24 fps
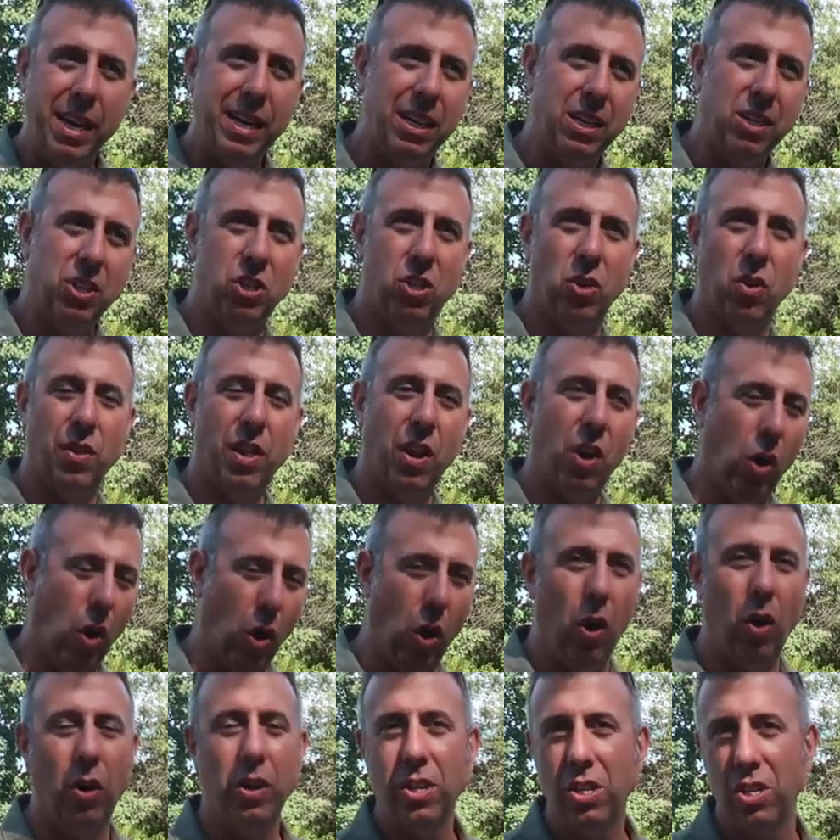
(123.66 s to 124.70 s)
making sure that
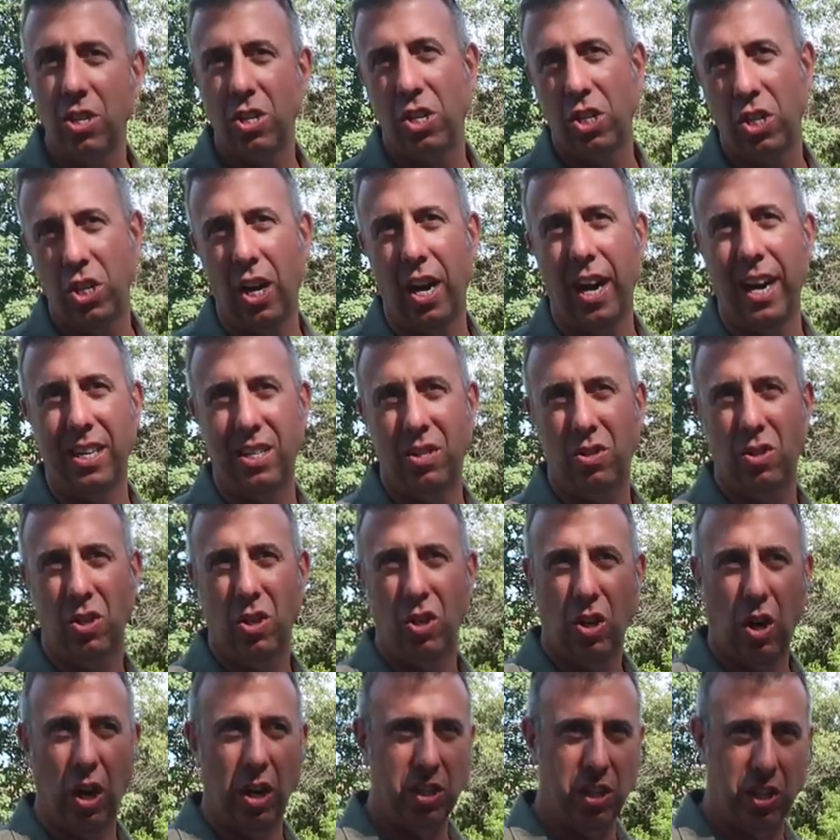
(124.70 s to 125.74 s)
all your shots
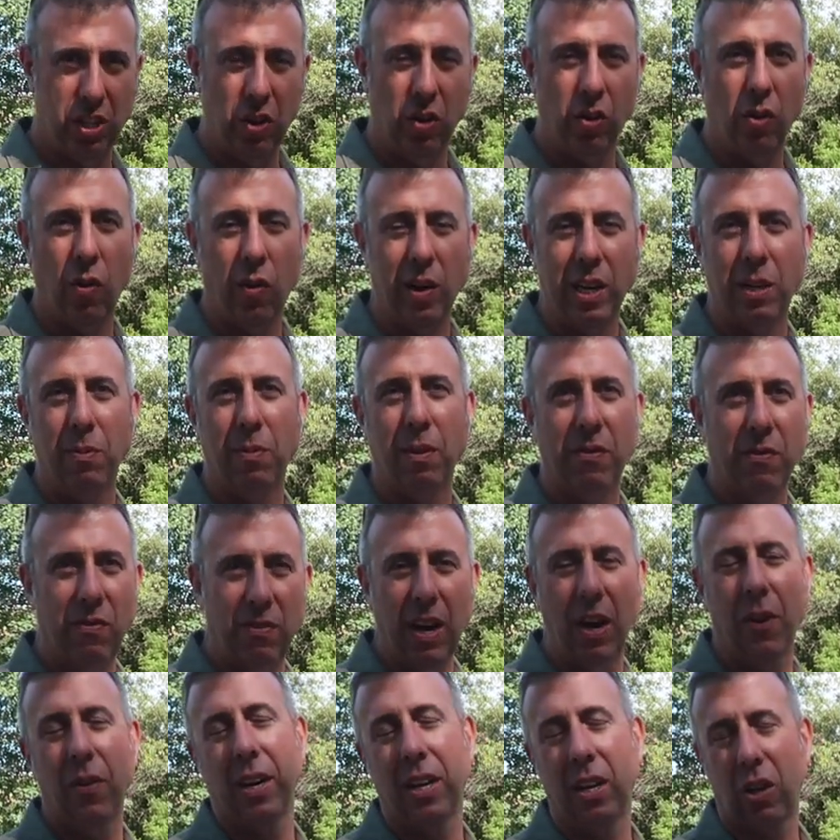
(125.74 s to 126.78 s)
are still going to be
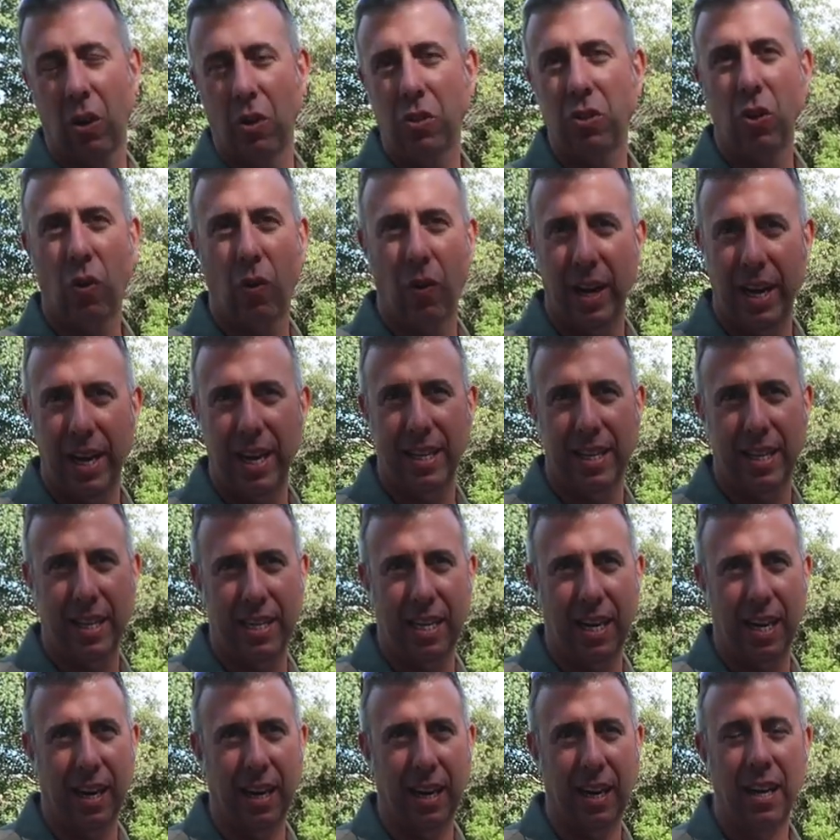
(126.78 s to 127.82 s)
very close or hit the
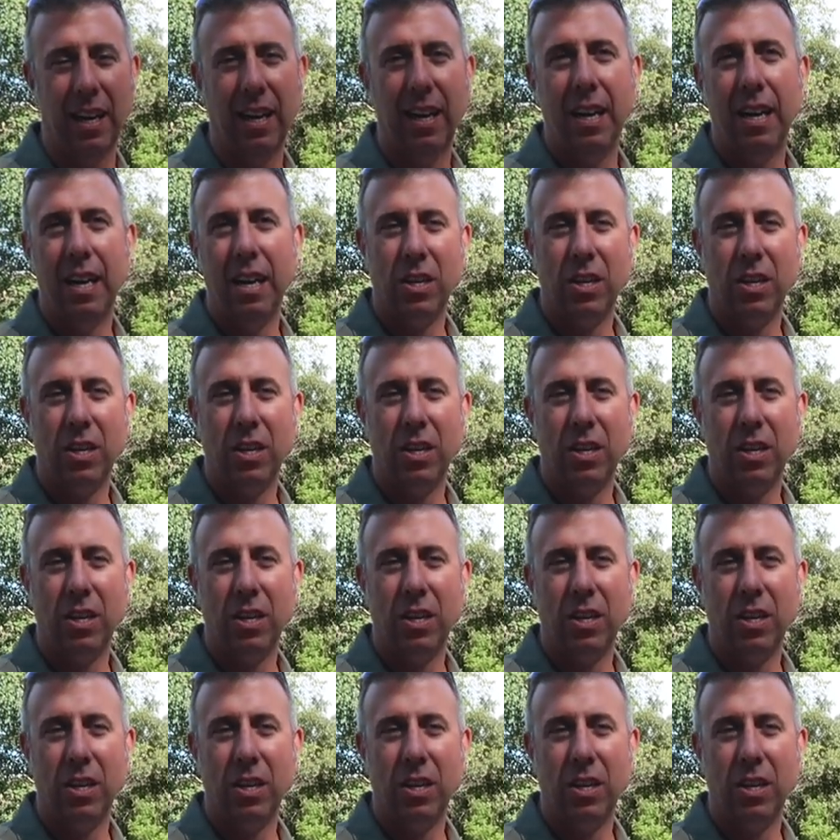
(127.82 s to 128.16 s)
target.